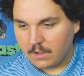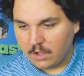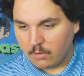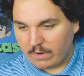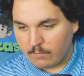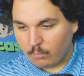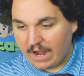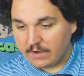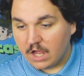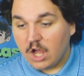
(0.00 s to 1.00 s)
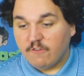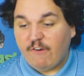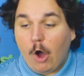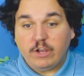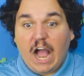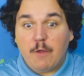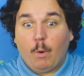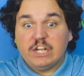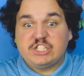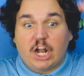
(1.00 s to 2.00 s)
Wait, what? Fall Guy
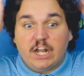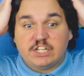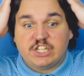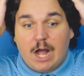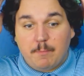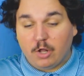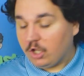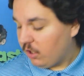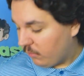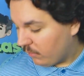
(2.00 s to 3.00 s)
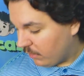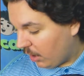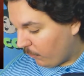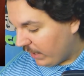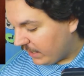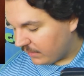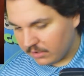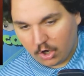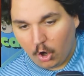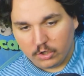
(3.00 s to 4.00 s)
won Stunt Ensemble! Oh, wait.
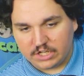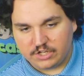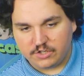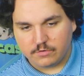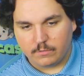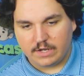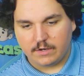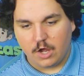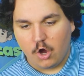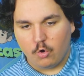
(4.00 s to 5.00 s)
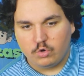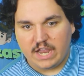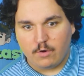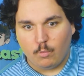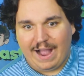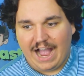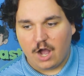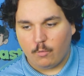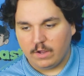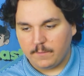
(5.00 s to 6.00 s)
Wait. Okay,
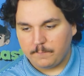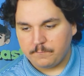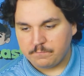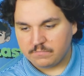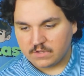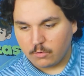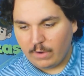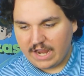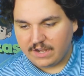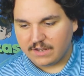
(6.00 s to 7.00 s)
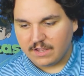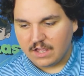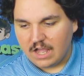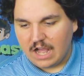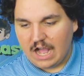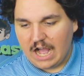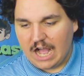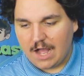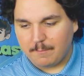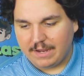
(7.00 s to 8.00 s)
wow. Wait.
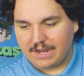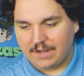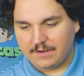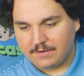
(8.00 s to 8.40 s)
Ah, man.